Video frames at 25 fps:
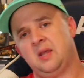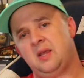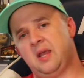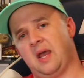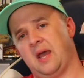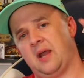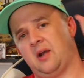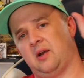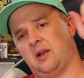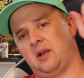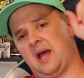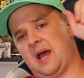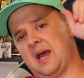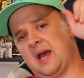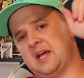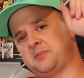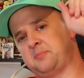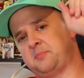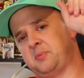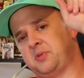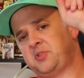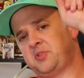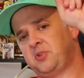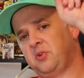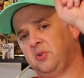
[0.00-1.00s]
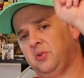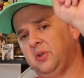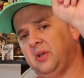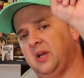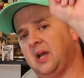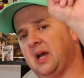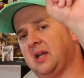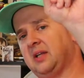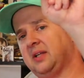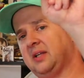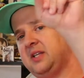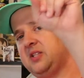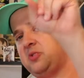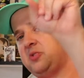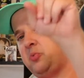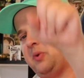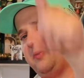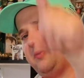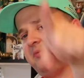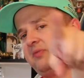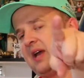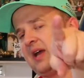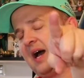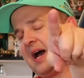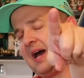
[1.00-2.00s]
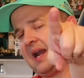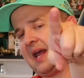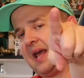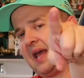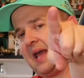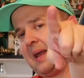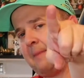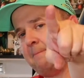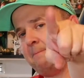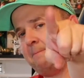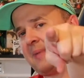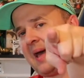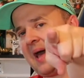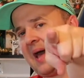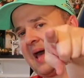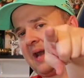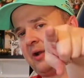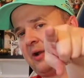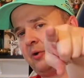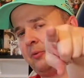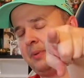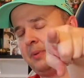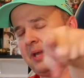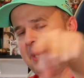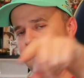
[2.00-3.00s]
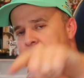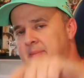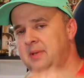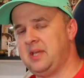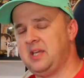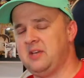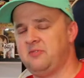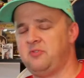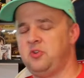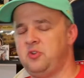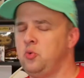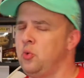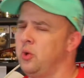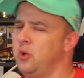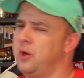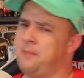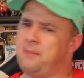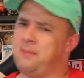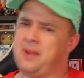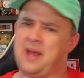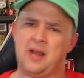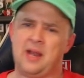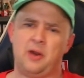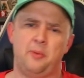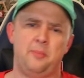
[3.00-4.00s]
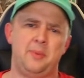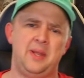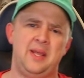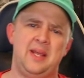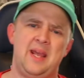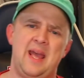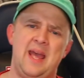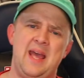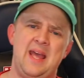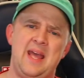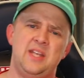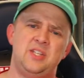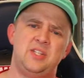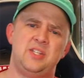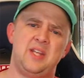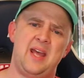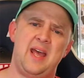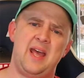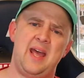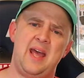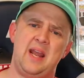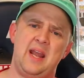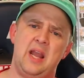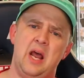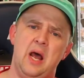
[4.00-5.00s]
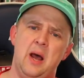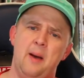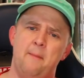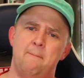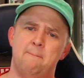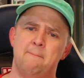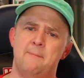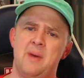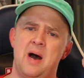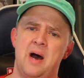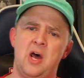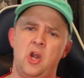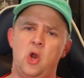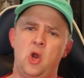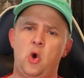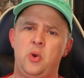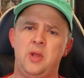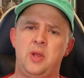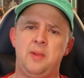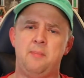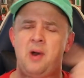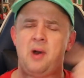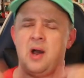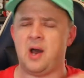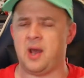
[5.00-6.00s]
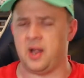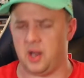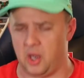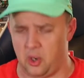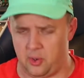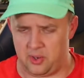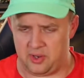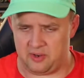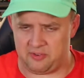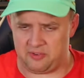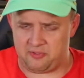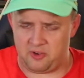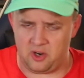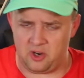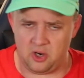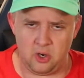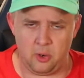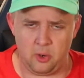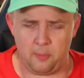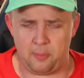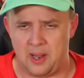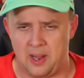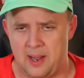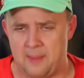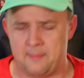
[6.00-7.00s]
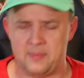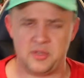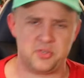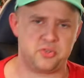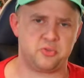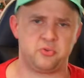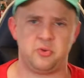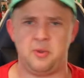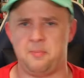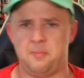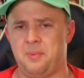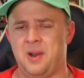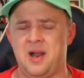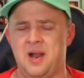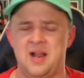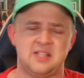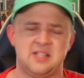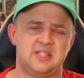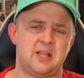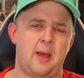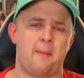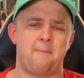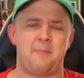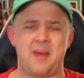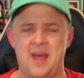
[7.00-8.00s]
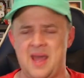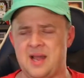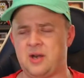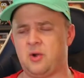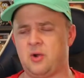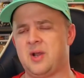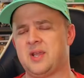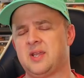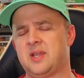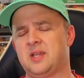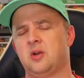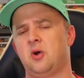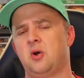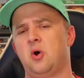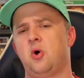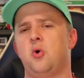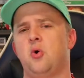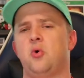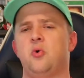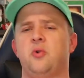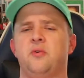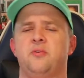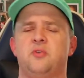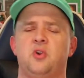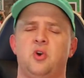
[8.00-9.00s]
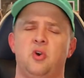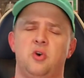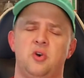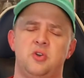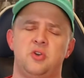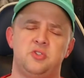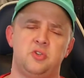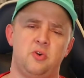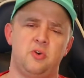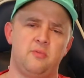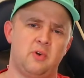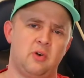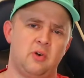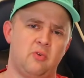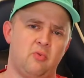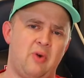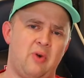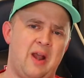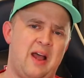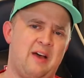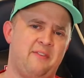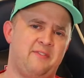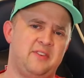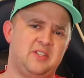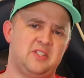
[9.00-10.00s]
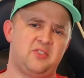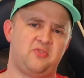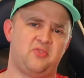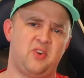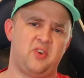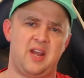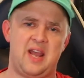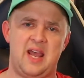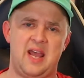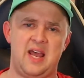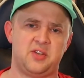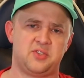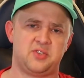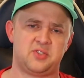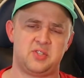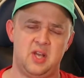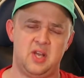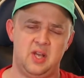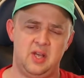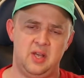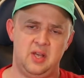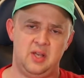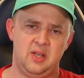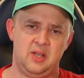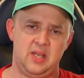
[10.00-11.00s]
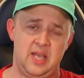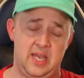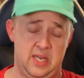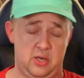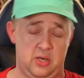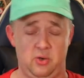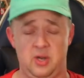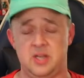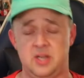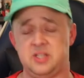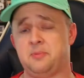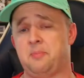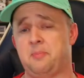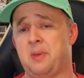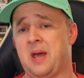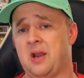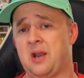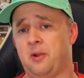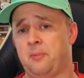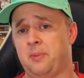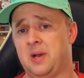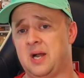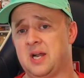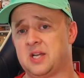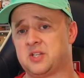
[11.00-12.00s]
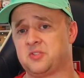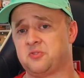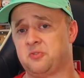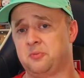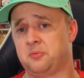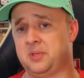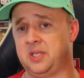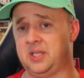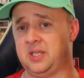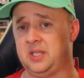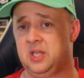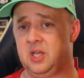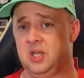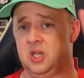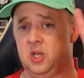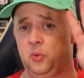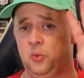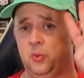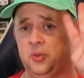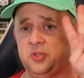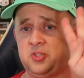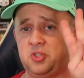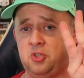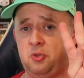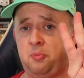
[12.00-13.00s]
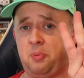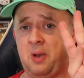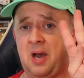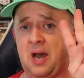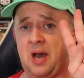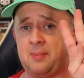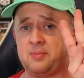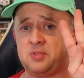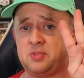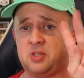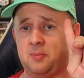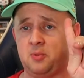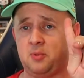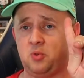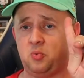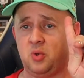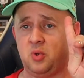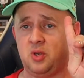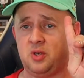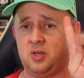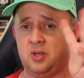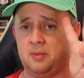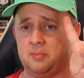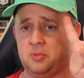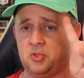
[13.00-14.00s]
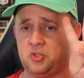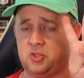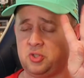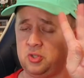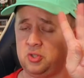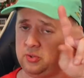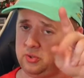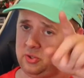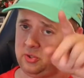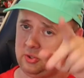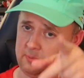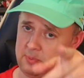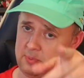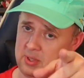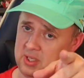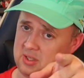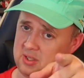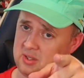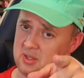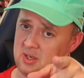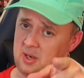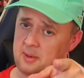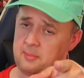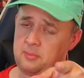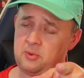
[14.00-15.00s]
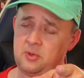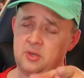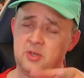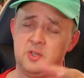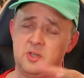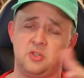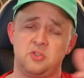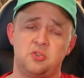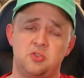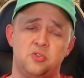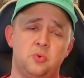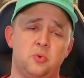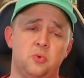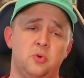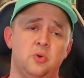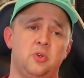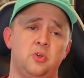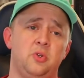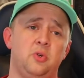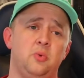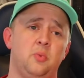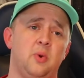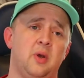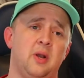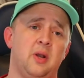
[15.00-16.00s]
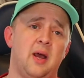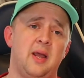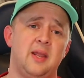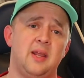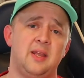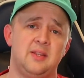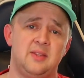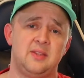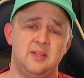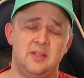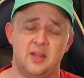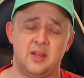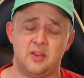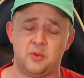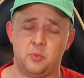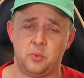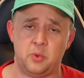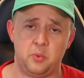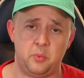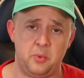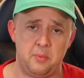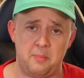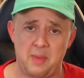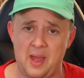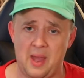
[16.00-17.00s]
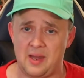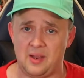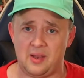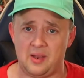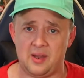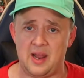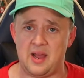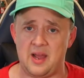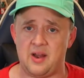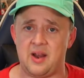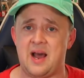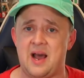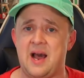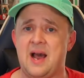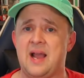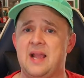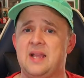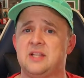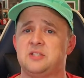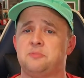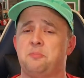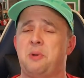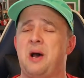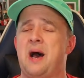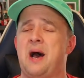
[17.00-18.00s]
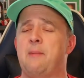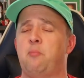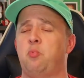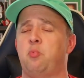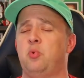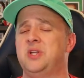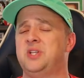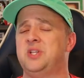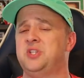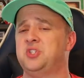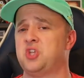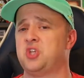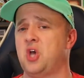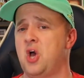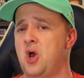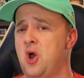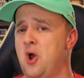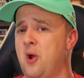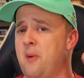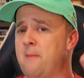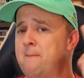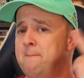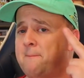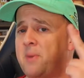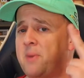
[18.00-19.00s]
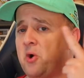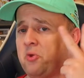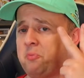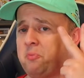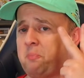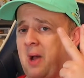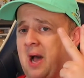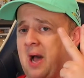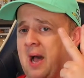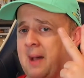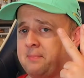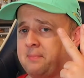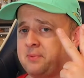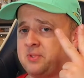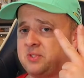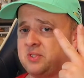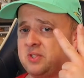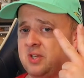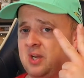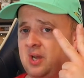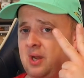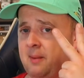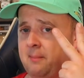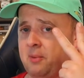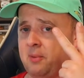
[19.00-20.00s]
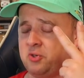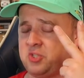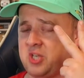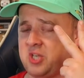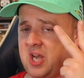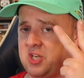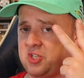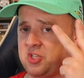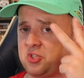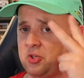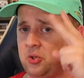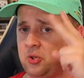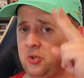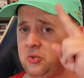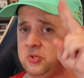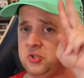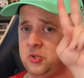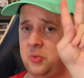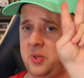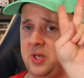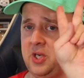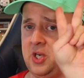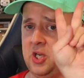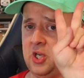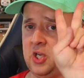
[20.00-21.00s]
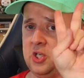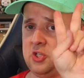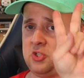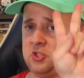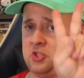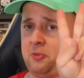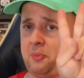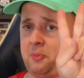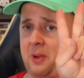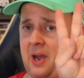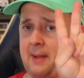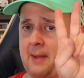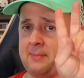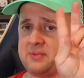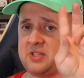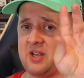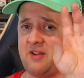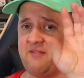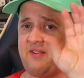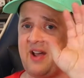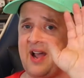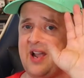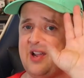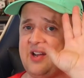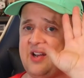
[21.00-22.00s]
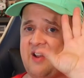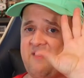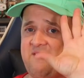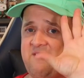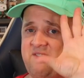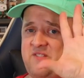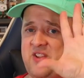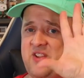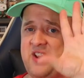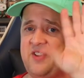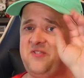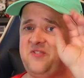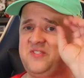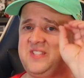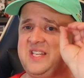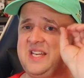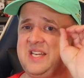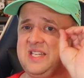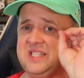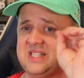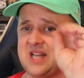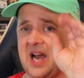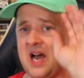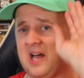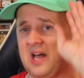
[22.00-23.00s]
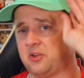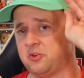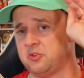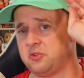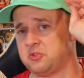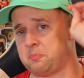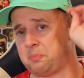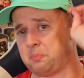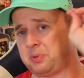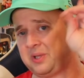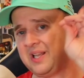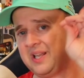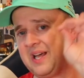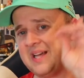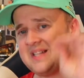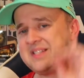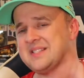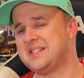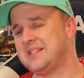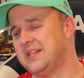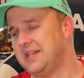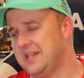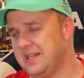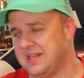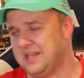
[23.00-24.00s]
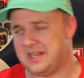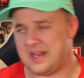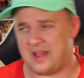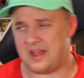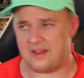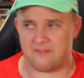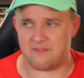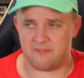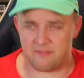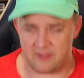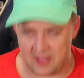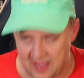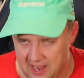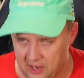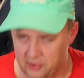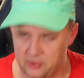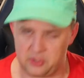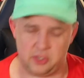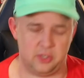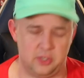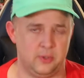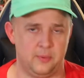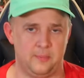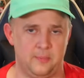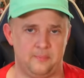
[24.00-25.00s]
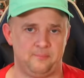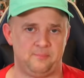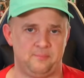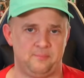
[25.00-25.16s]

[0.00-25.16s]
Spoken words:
And last but certainly not least, we've got a battle, baby. If you want to battle me head-to-head, mano-a-mano, in a Funko Pop mystery box battle, I get a hold of Curtis over at Ralphie's Funhouse. He creates a battle box for me with 2 pops, numbered 1, number 2. You pick the number in the order you want. I get the other one. We battle it out. Highest pop wins both pops. Potential to win 2 pops valued at $50 plus in value.